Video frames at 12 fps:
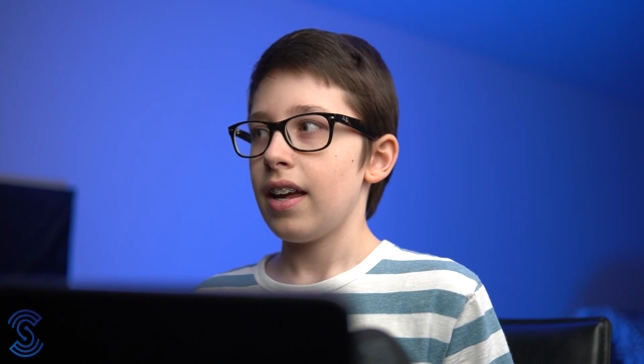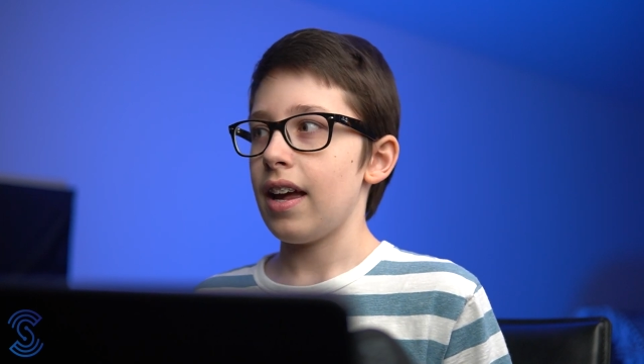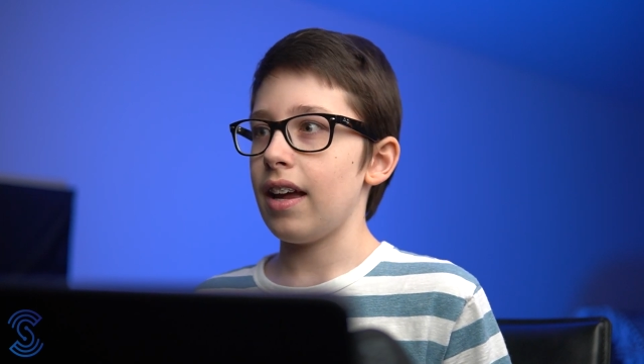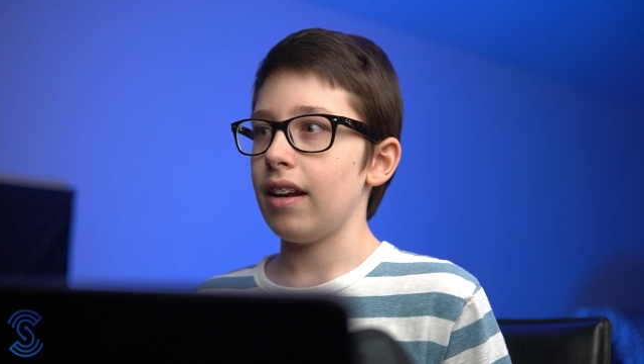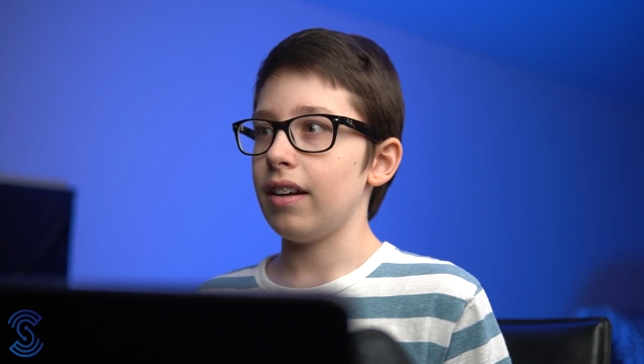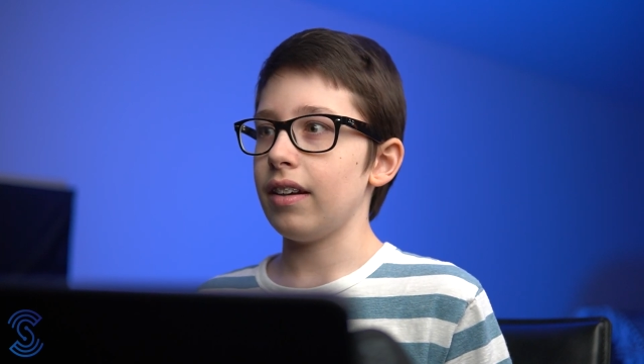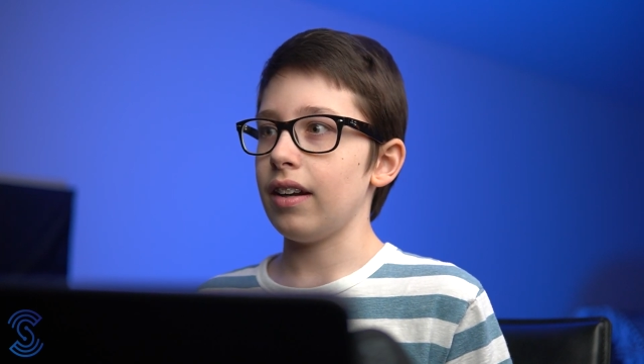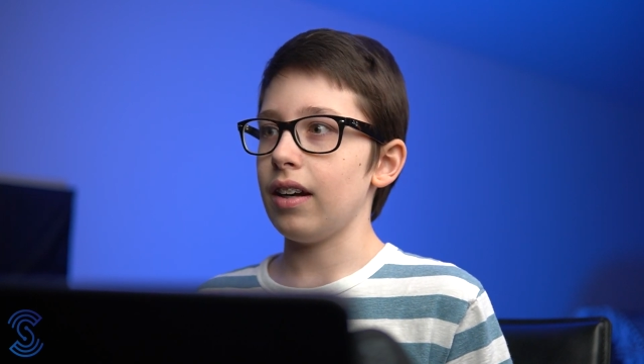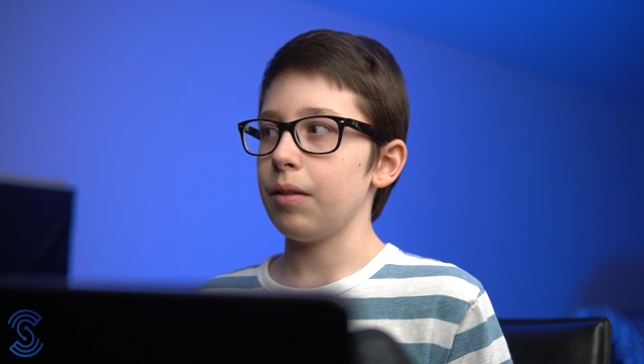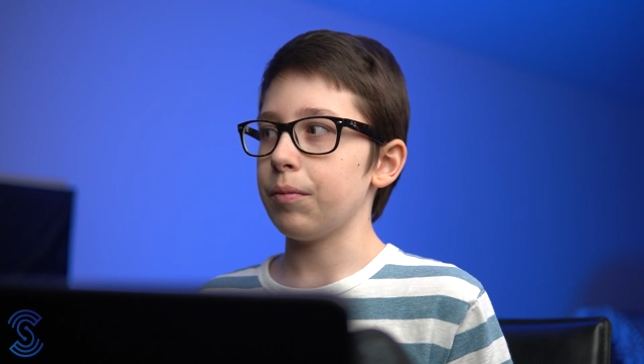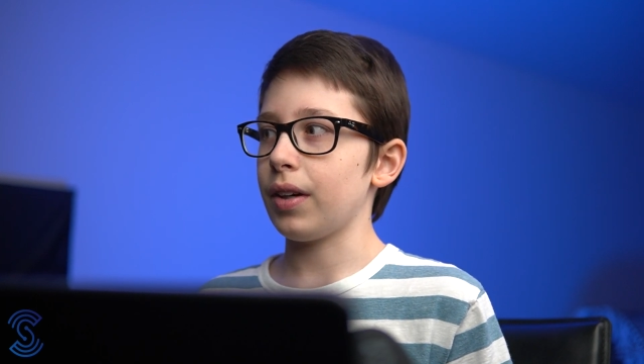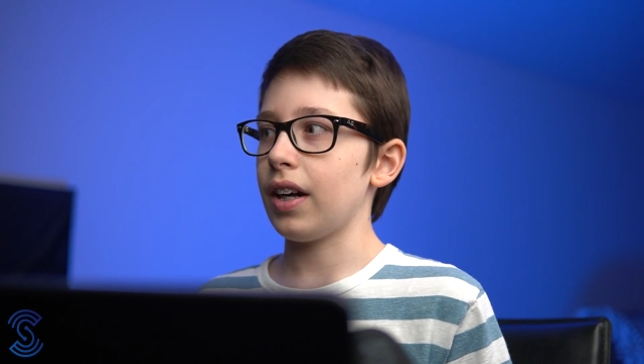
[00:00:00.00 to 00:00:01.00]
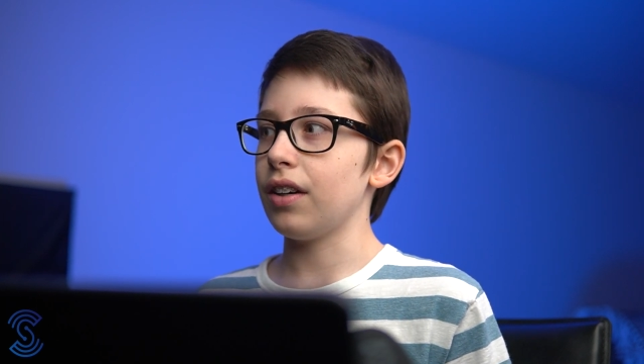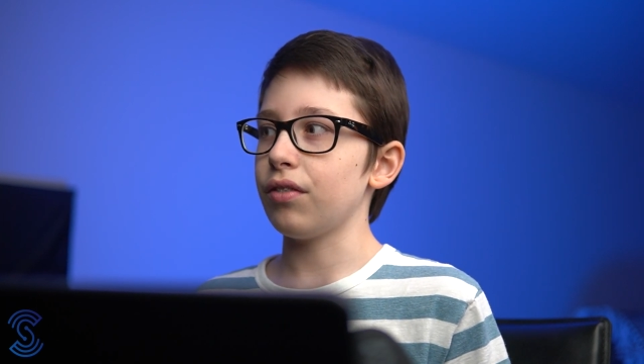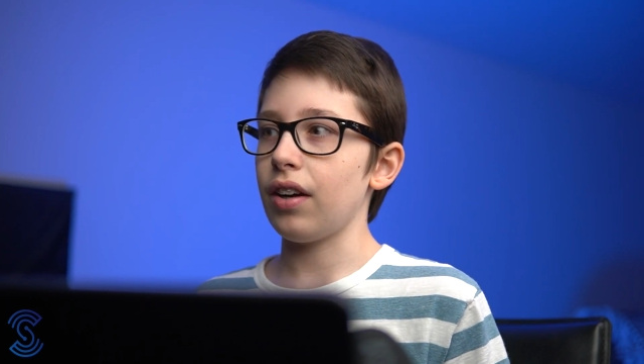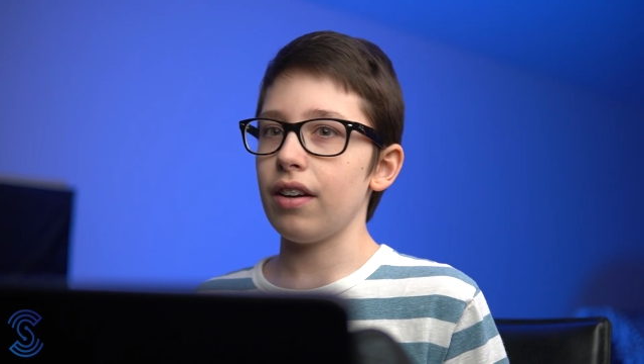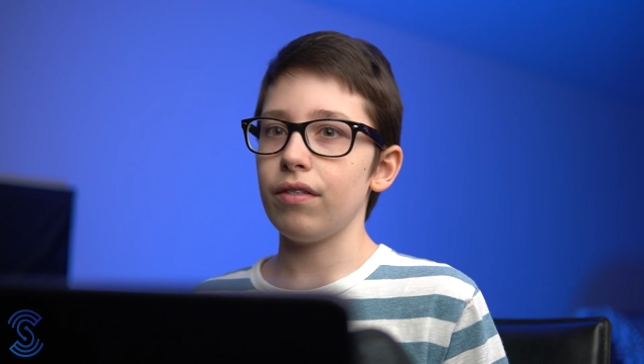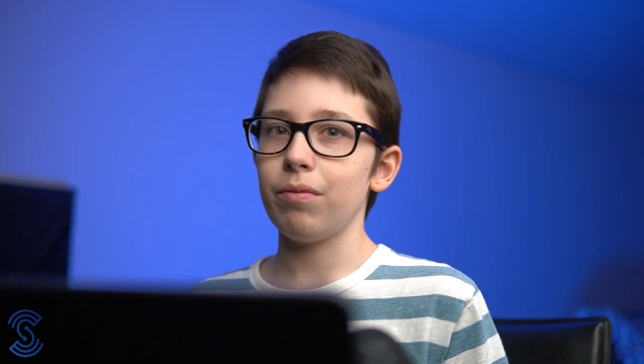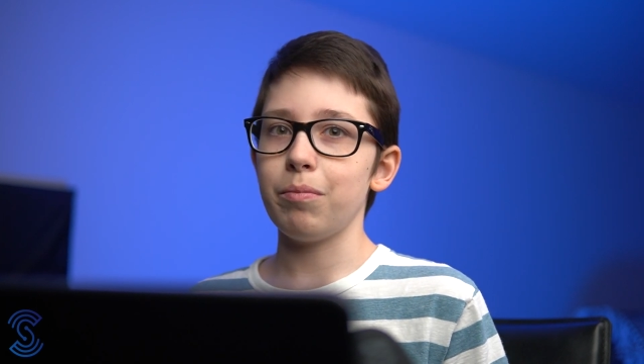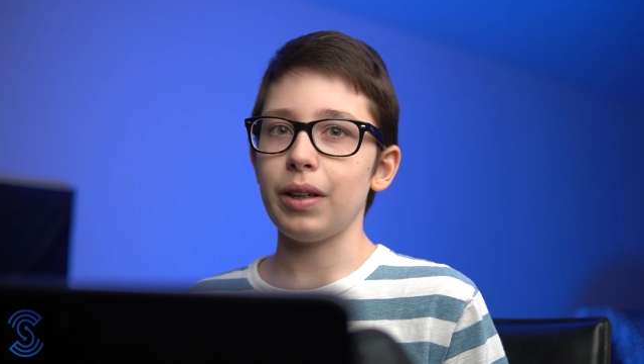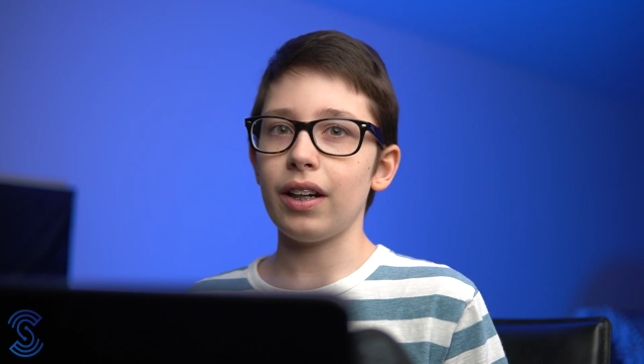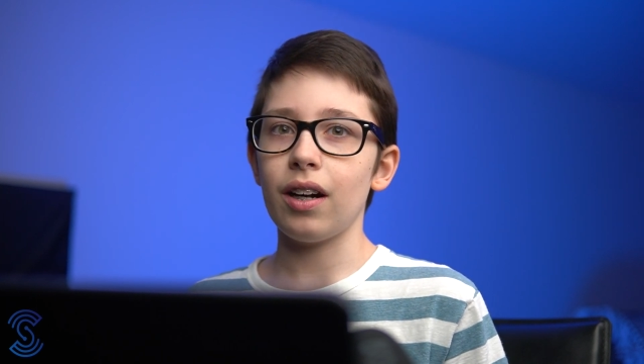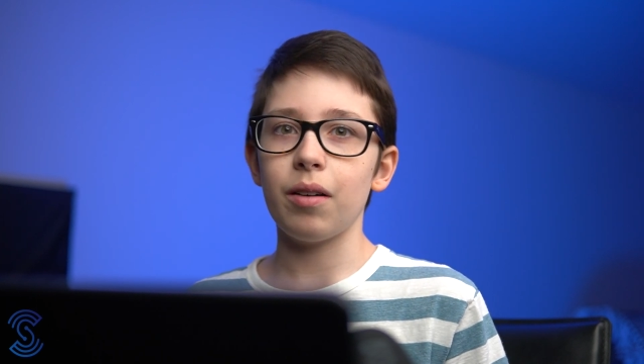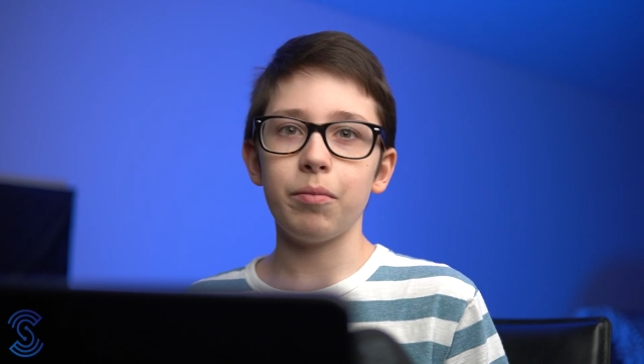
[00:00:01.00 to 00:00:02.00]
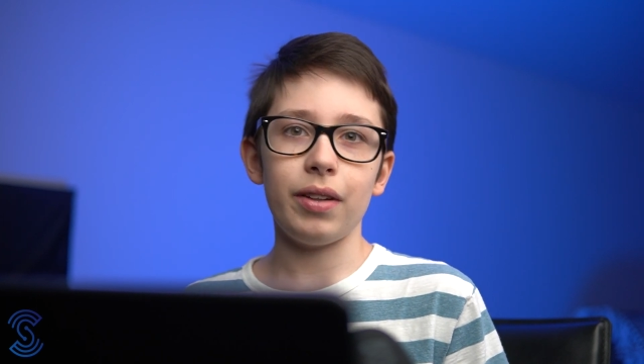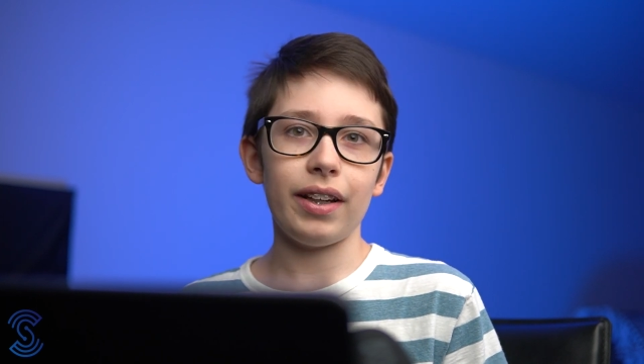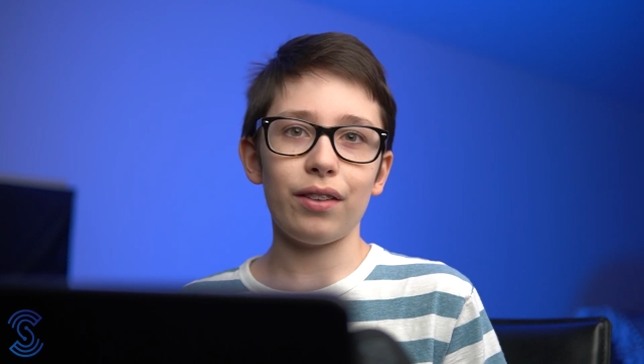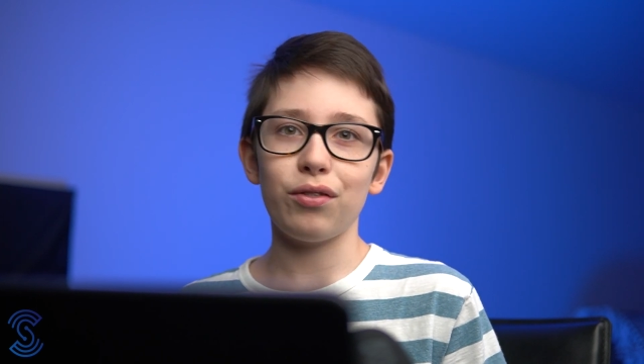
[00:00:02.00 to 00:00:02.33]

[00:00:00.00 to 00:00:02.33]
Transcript: And kind of I've become like